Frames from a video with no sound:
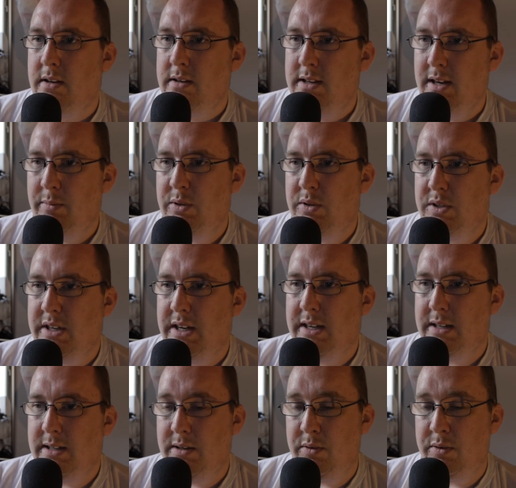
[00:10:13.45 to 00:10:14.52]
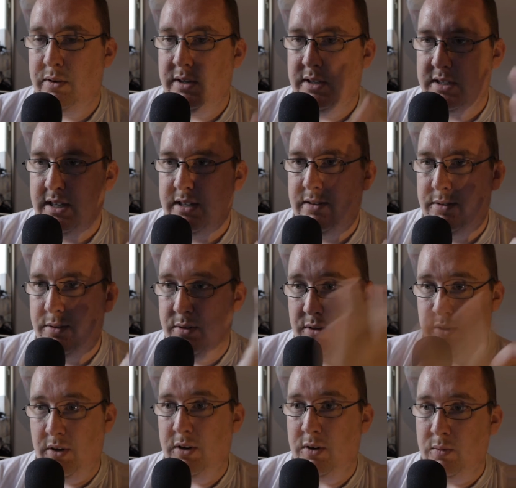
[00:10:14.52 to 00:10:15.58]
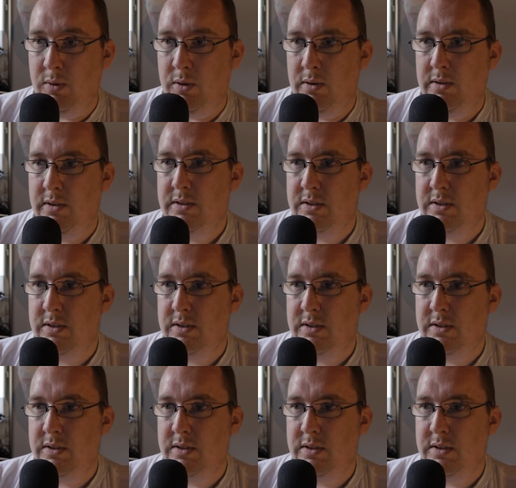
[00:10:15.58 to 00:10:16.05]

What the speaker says: Yami no sekai ni okuri, send to the dark world,